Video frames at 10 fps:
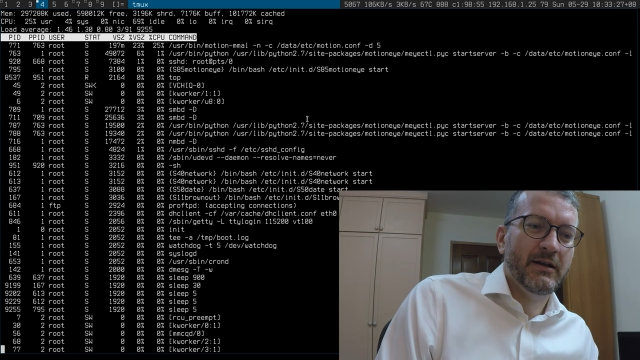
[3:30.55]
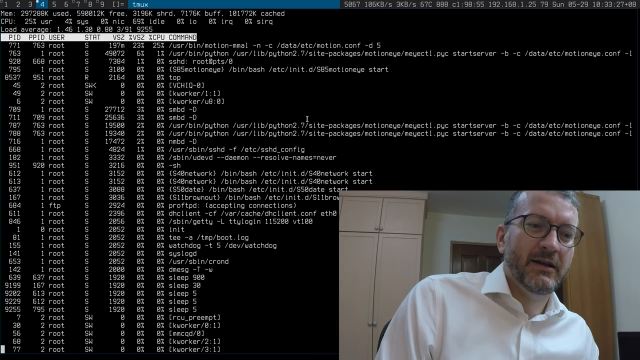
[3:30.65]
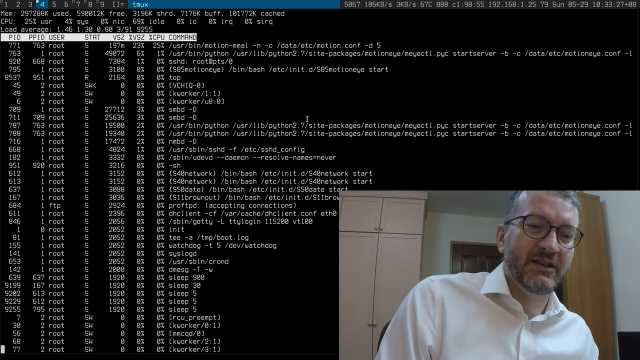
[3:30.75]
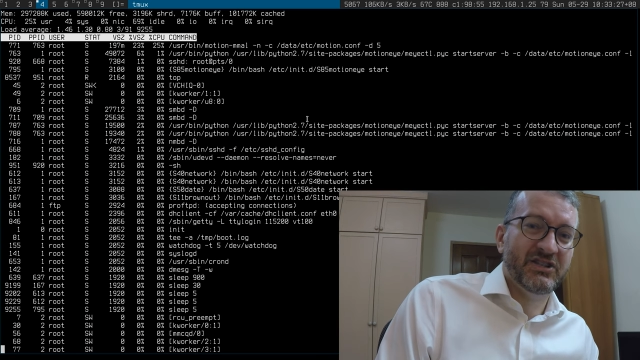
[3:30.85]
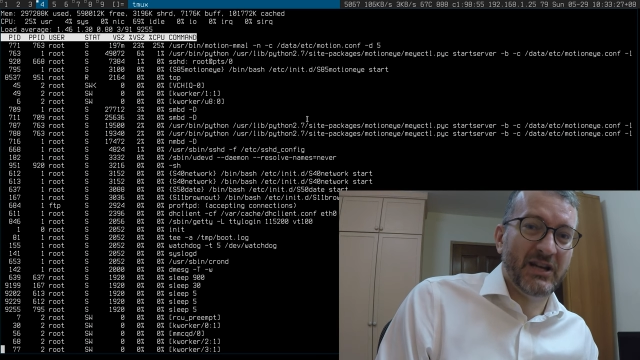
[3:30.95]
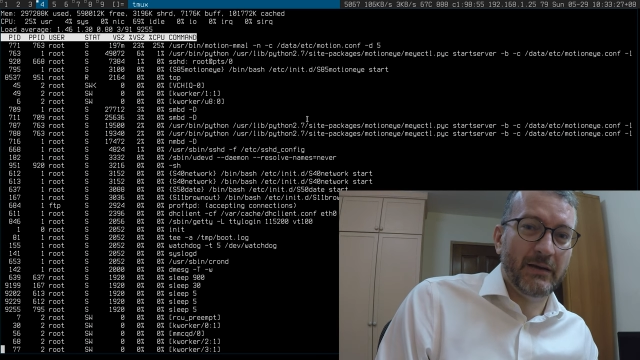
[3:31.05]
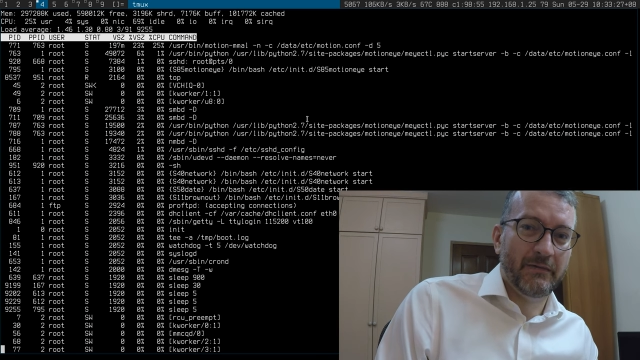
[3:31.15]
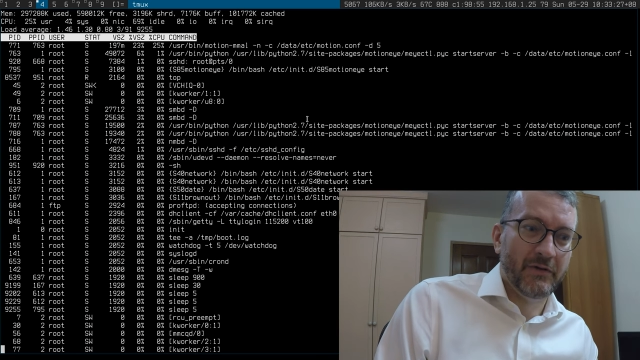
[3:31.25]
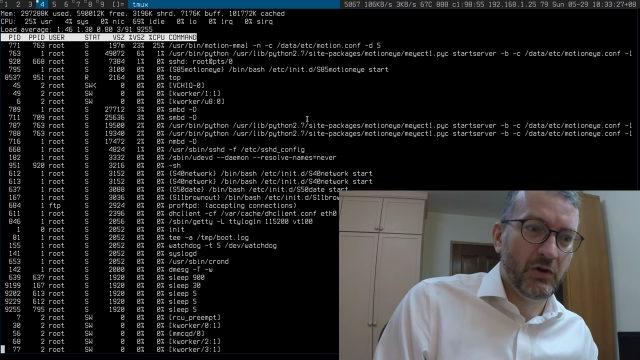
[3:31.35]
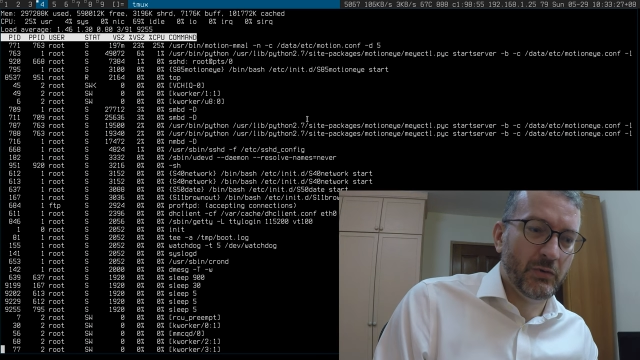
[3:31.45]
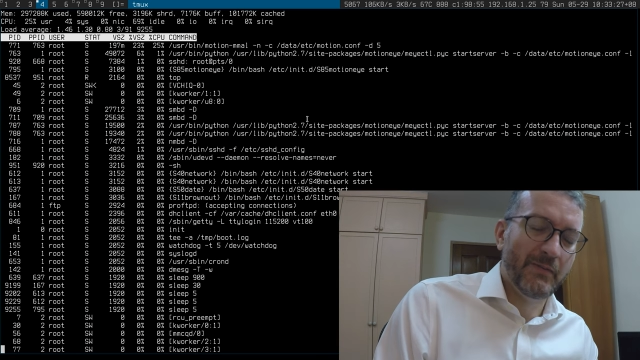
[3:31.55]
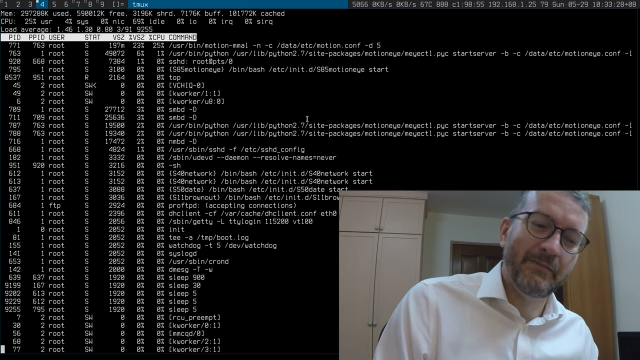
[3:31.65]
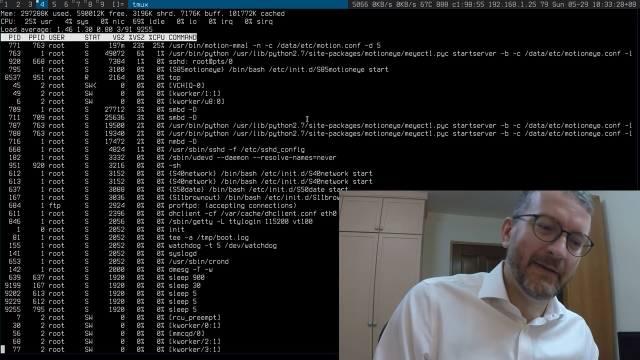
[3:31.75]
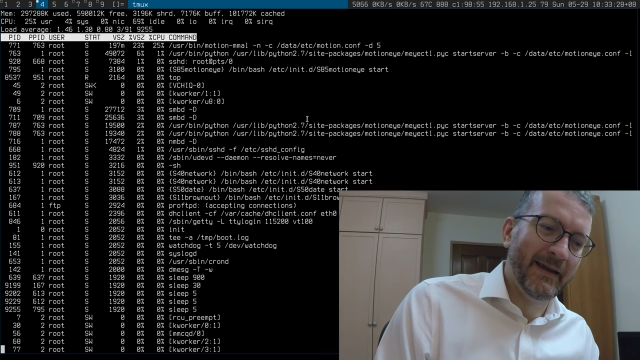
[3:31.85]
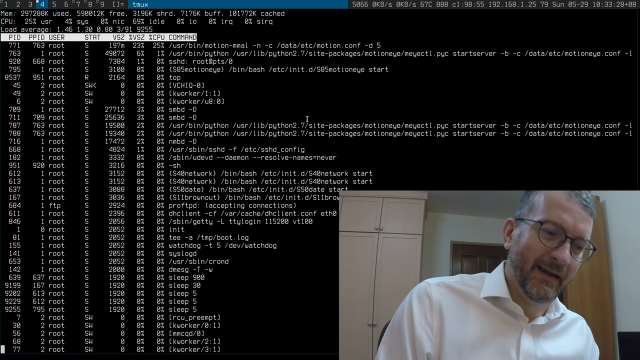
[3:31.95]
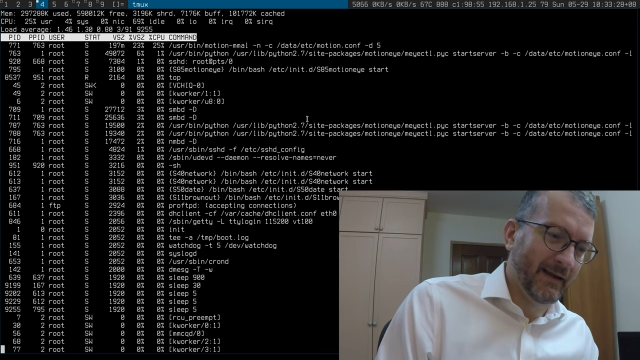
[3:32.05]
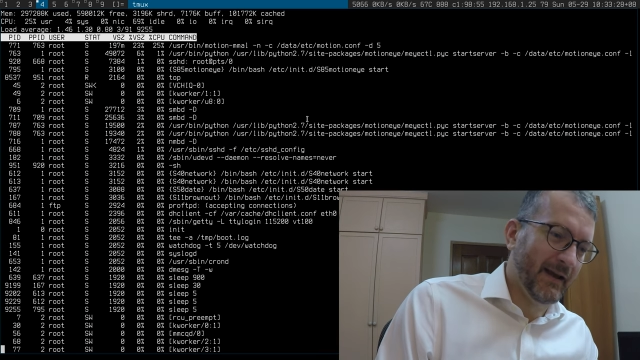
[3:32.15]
in the shape of a human being.